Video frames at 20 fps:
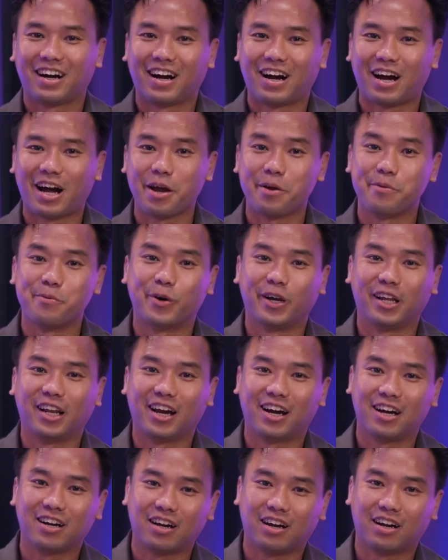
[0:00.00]
Hi, I'm Wei
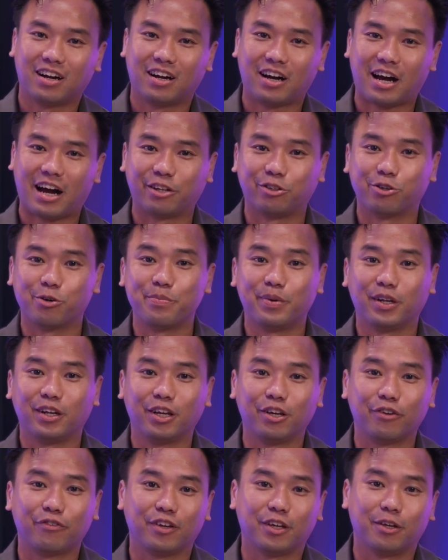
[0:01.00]
Liang. I don't
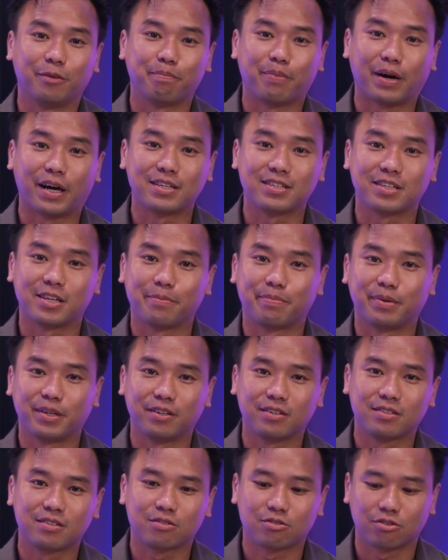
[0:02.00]
believe in paise
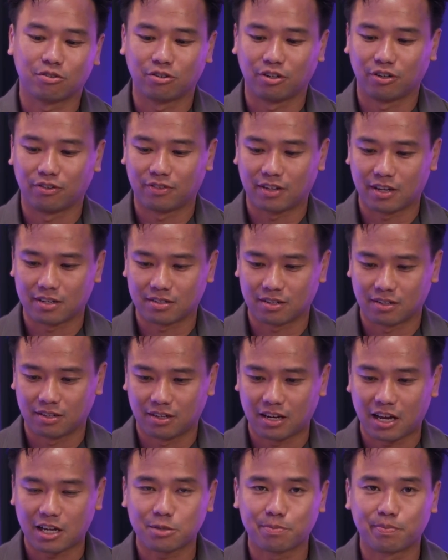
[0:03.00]
piece, so if there's a
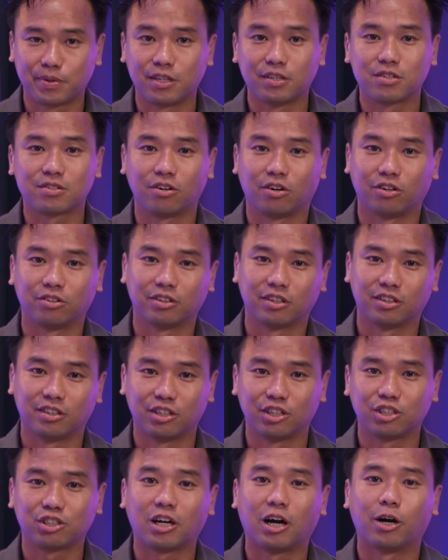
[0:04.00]
last piece on the
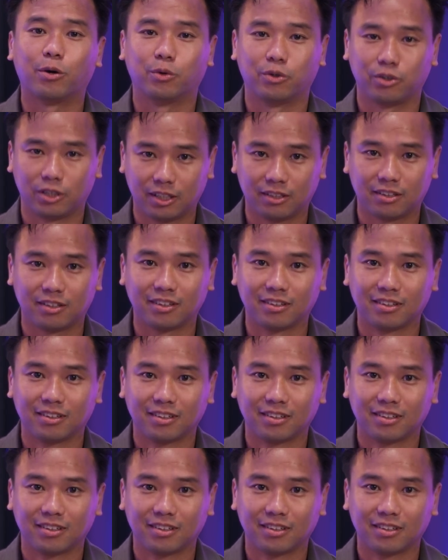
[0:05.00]
dish, I will eat it.